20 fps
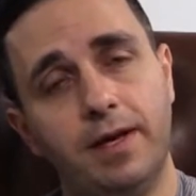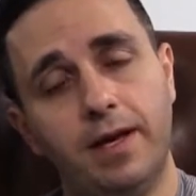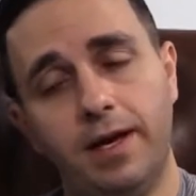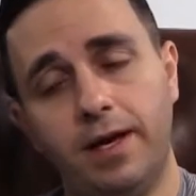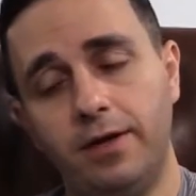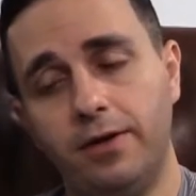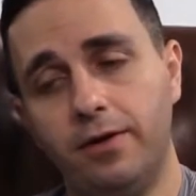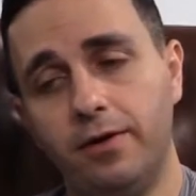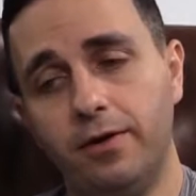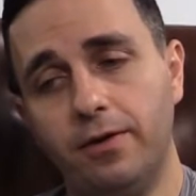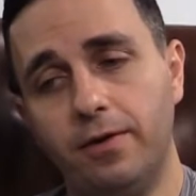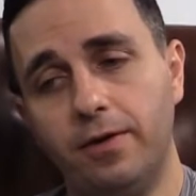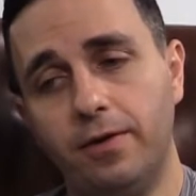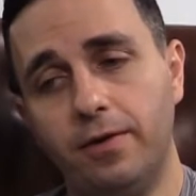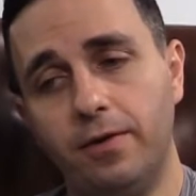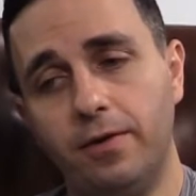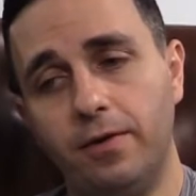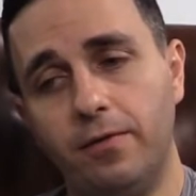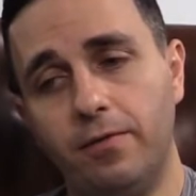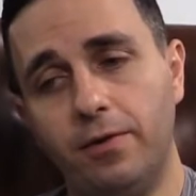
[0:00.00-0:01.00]
And you
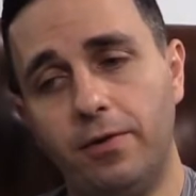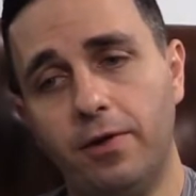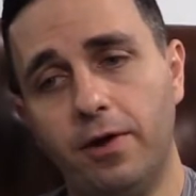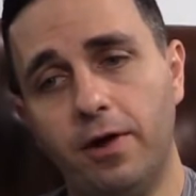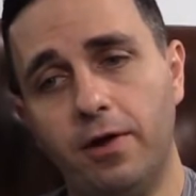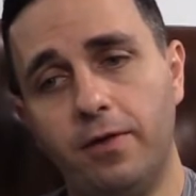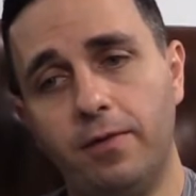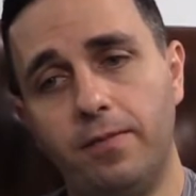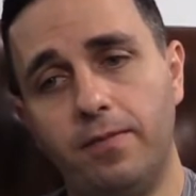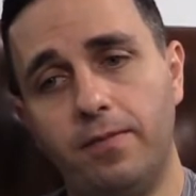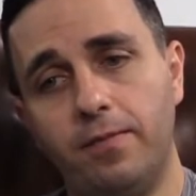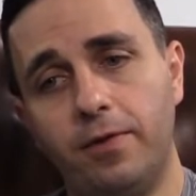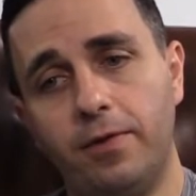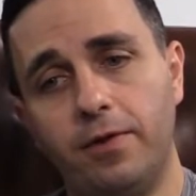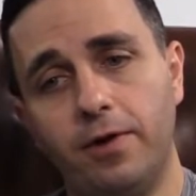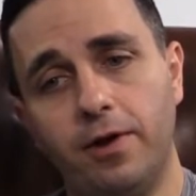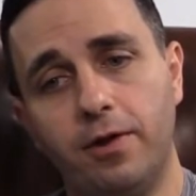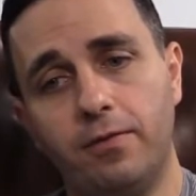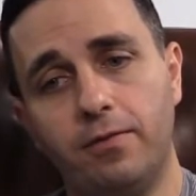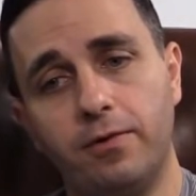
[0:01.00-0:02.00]
know, with all the with
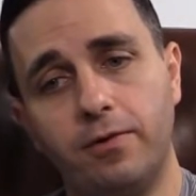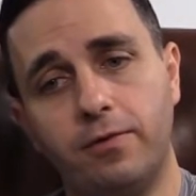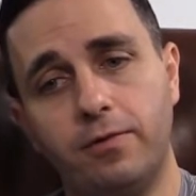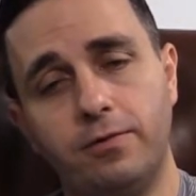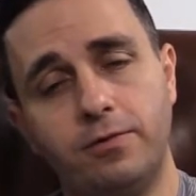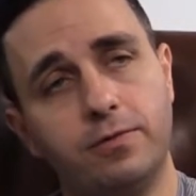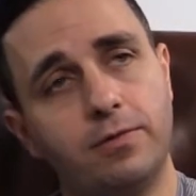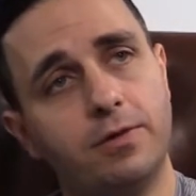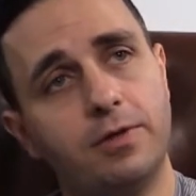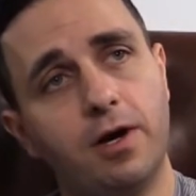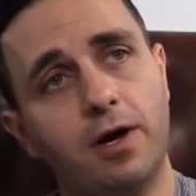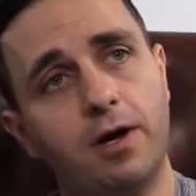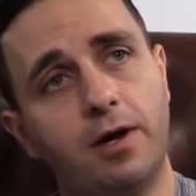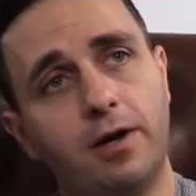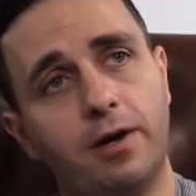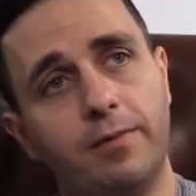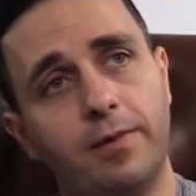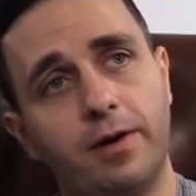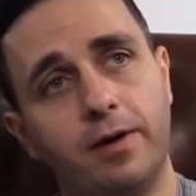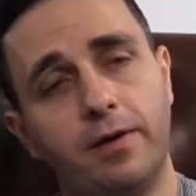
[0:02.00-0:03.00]
all the recruits we're
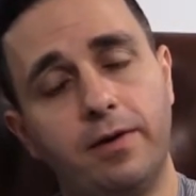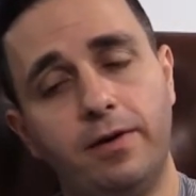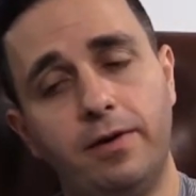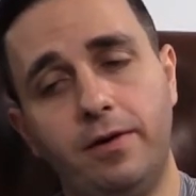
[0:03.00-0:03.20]
talking about,